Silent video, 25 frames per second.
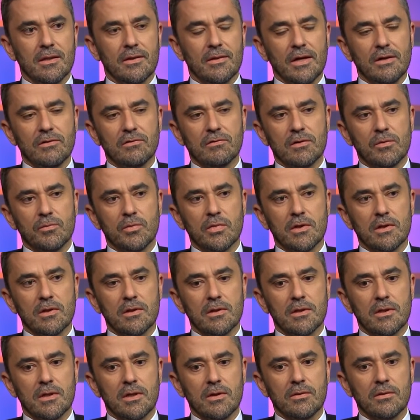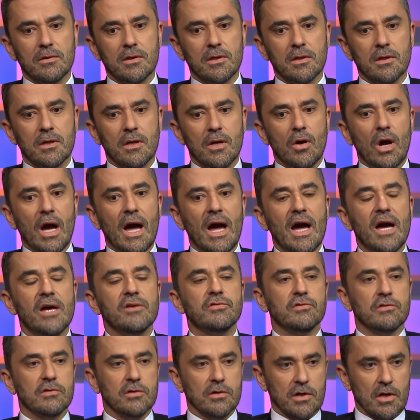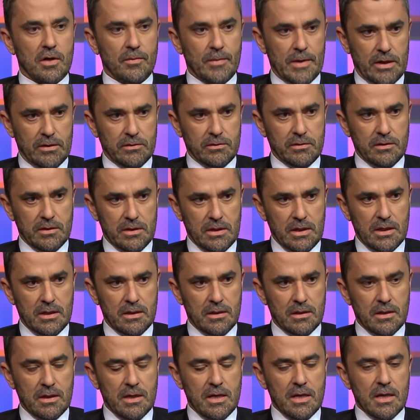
that's something that I think has to come out in the end.